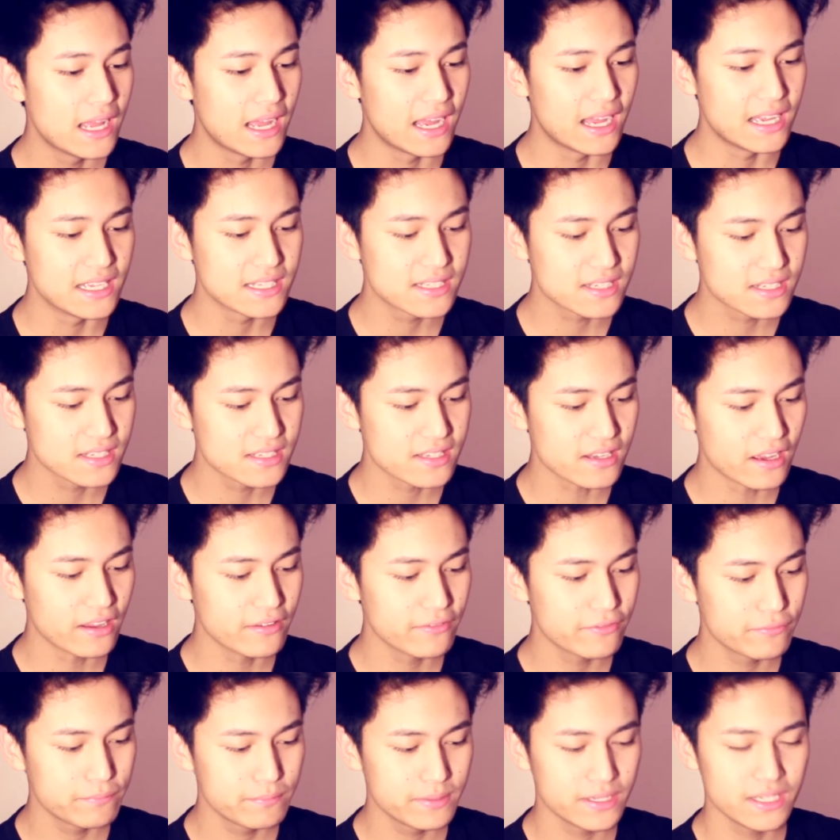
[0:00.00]
It's because
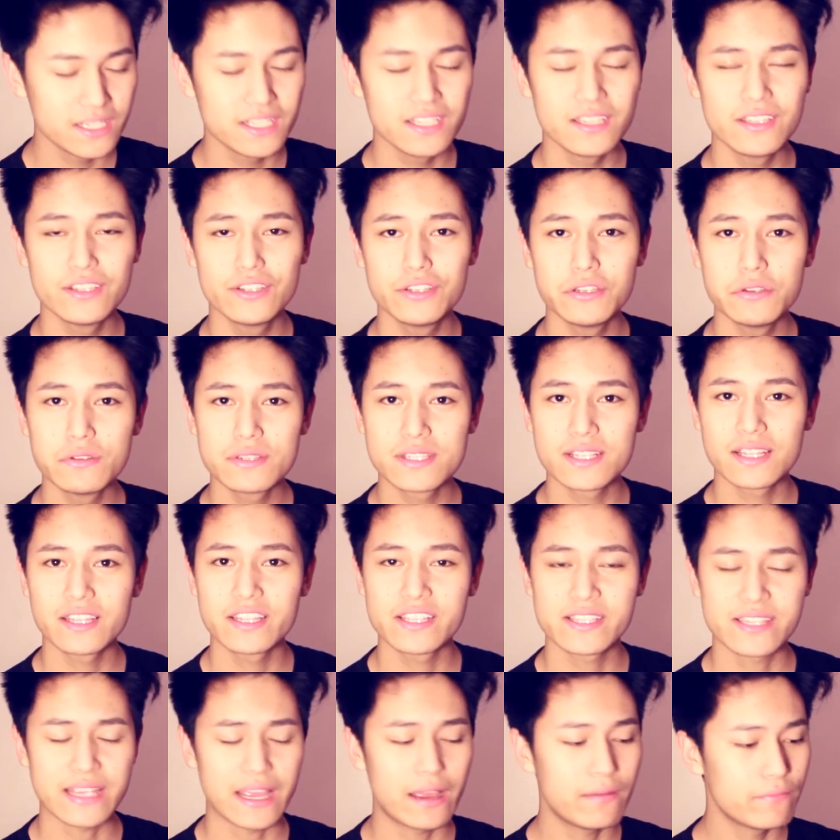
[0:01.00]
I've been using
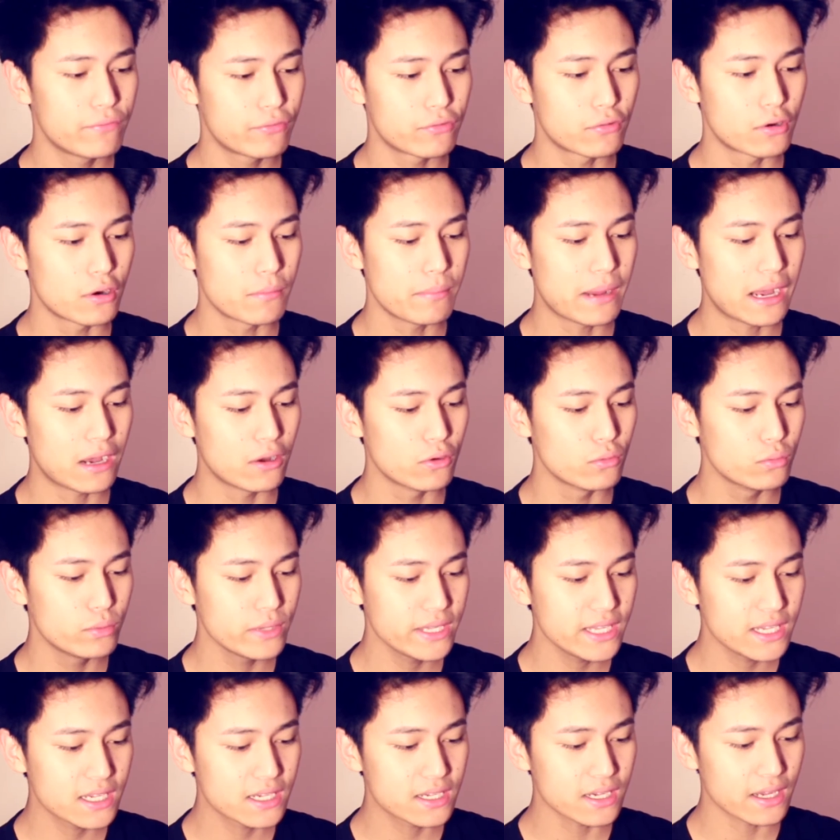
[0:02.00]
this app for about a
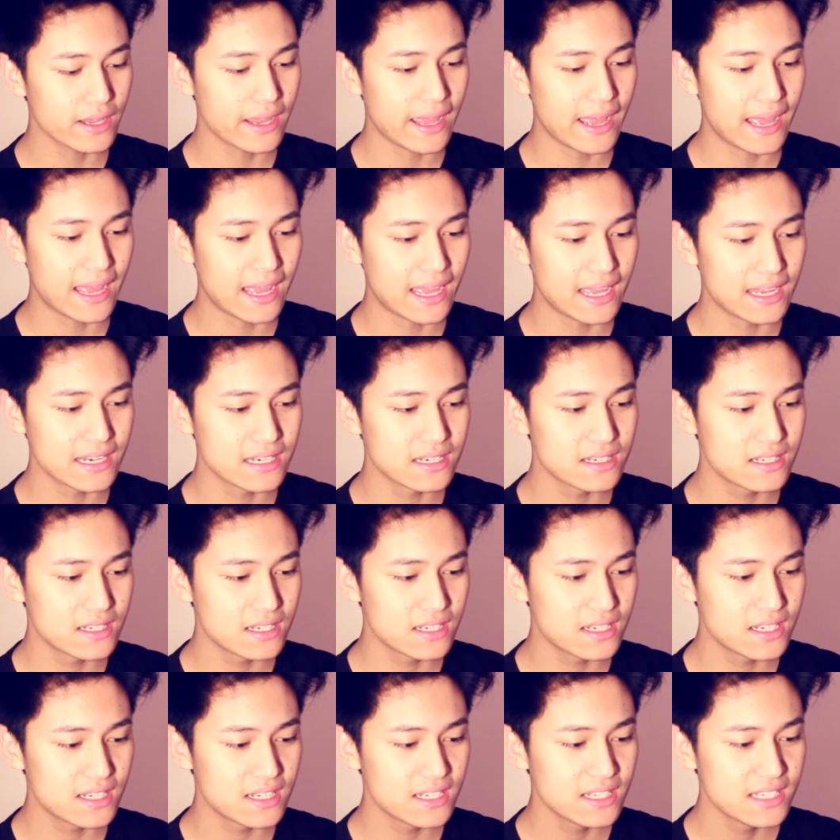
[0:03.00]
week. And
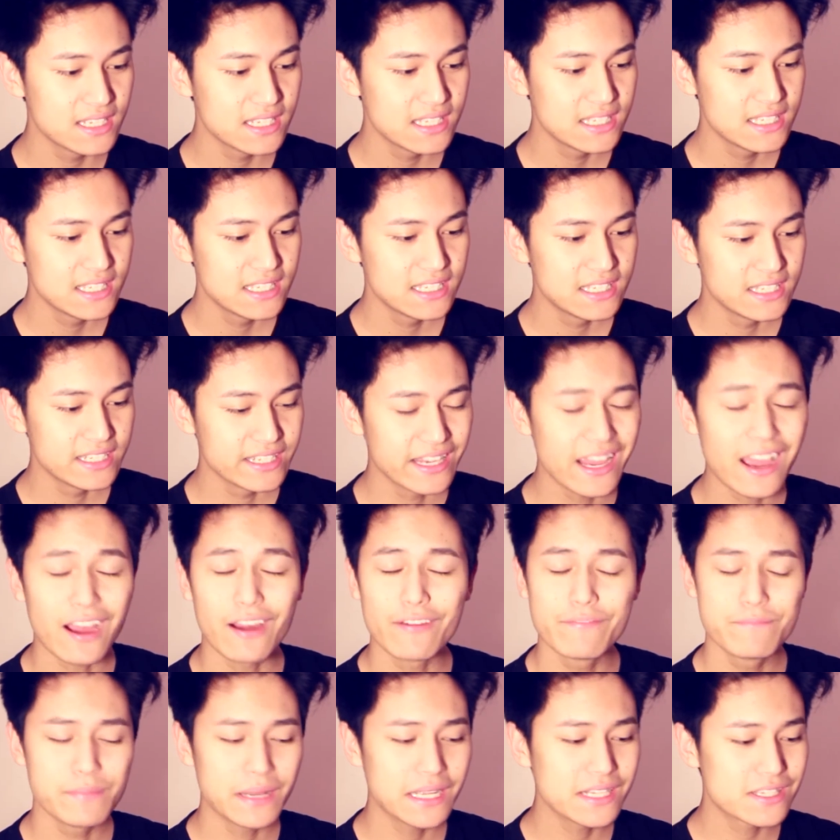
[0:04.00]

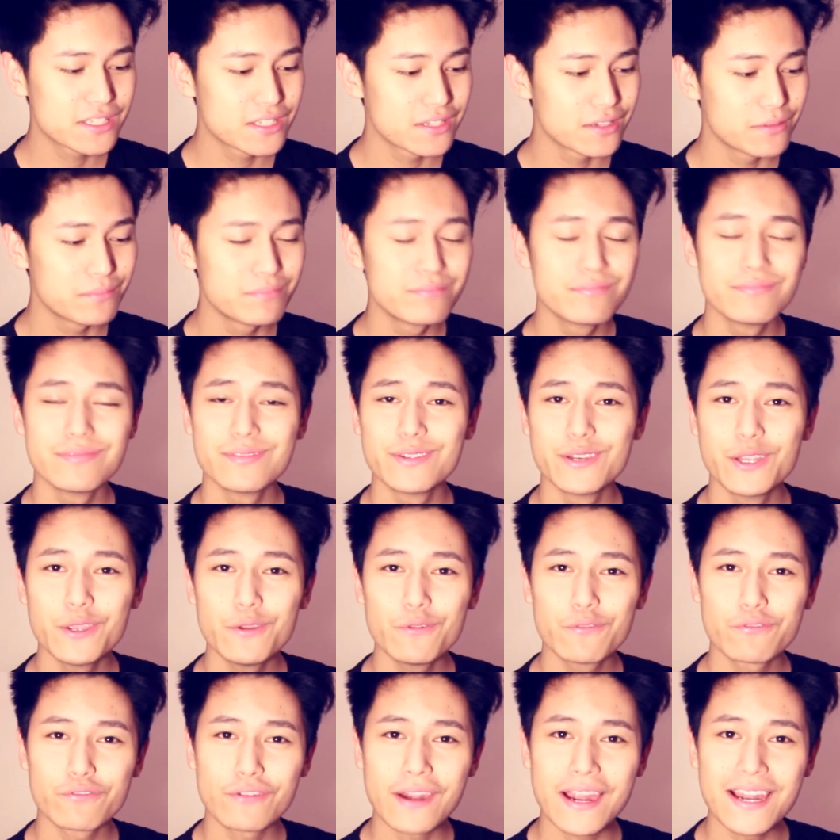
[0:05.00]
I've made some
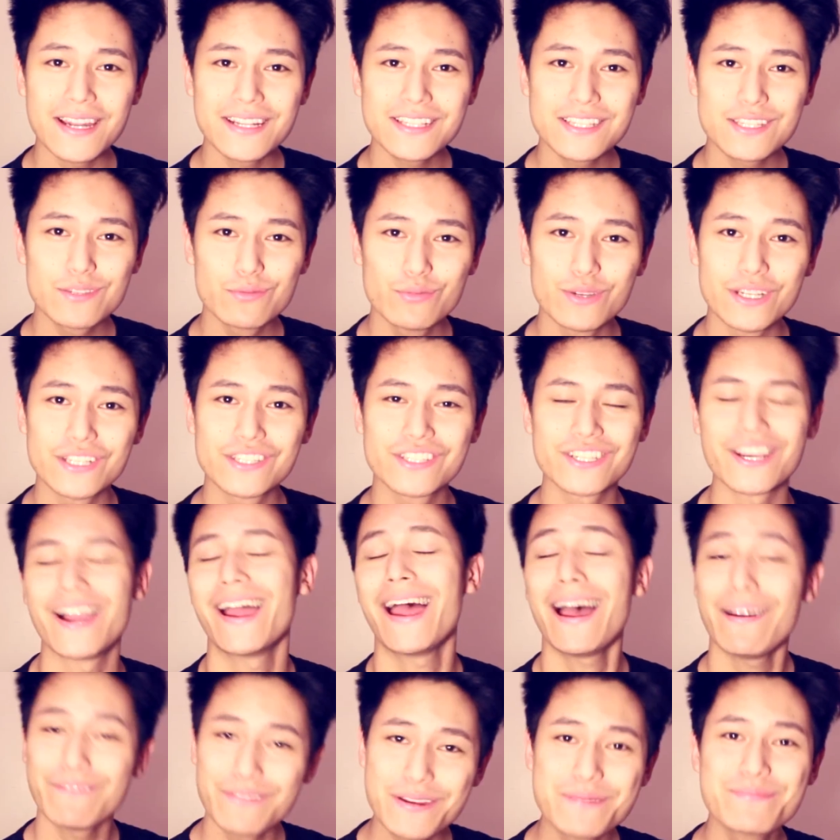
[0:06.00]
new friends, which I
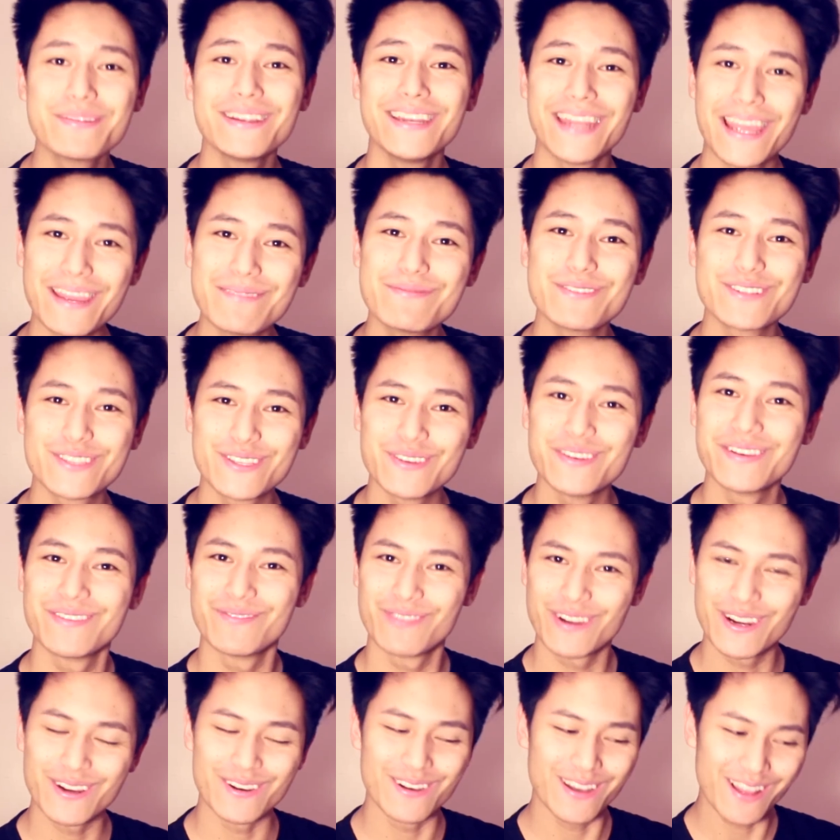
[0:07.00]
haven't been able to
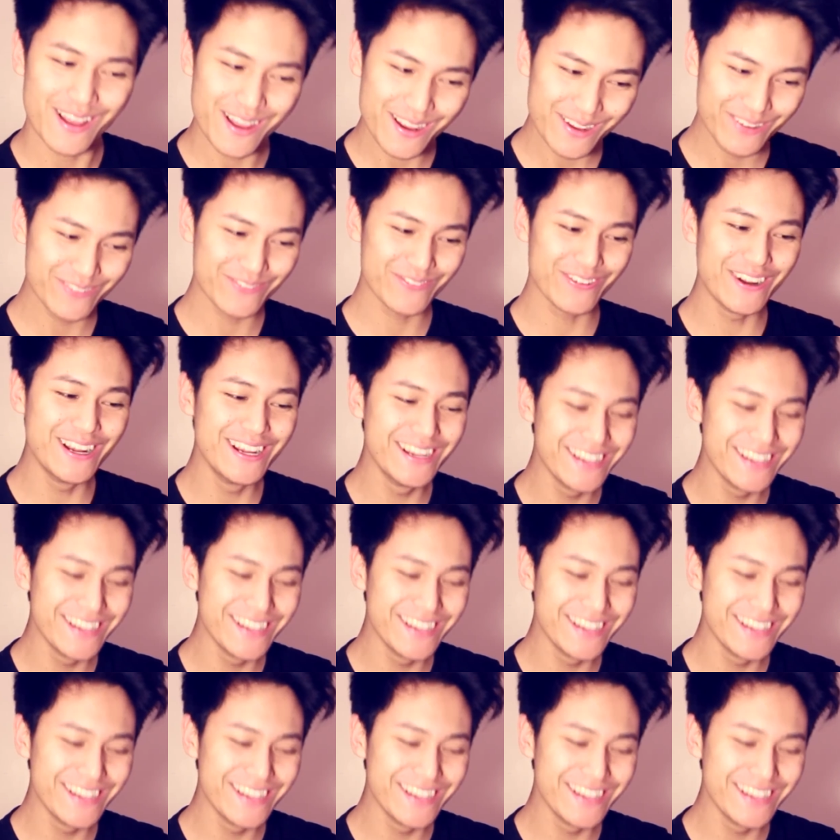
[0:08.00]
in real life.